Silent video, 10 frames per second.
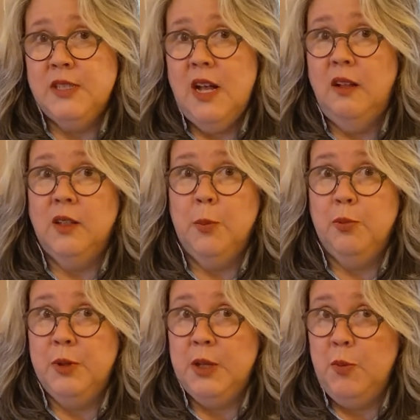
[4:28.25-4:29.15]
It's held up
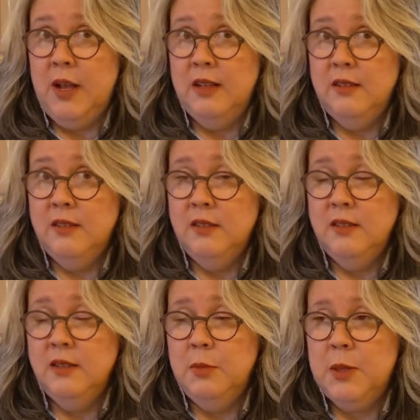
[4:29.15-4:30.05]
really well.
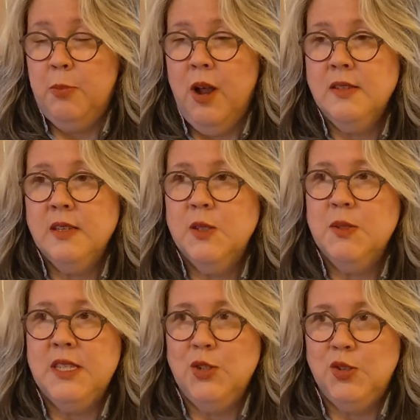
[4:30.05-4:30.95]
The process
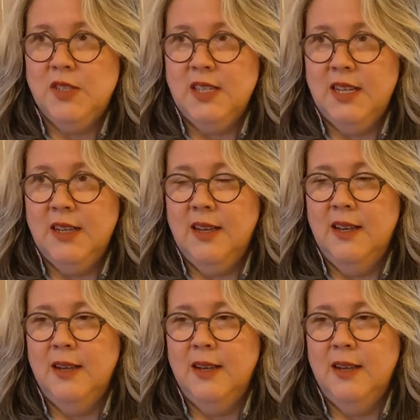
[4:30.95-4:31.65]
was interesting.